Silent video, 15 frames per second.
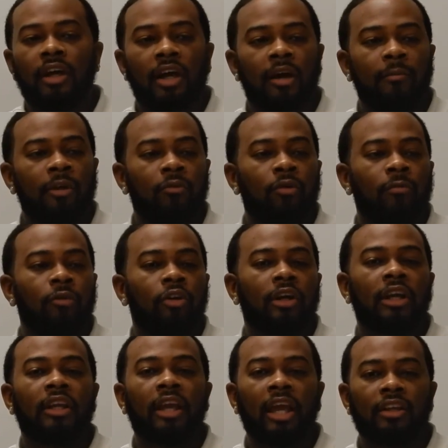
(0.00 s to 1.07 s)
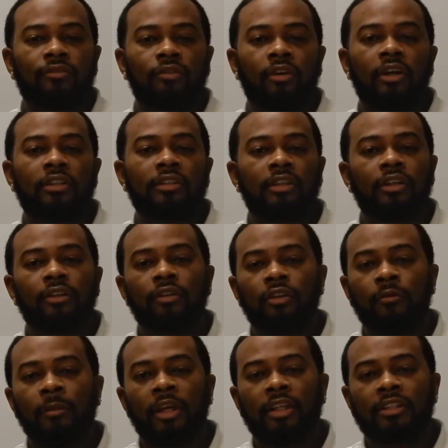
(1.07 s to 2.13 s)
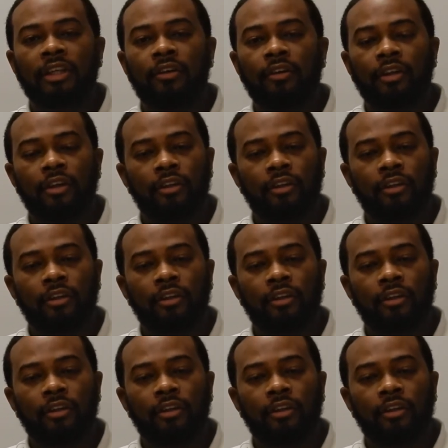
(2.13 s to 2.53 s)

What more can you ask for as a humanitarian?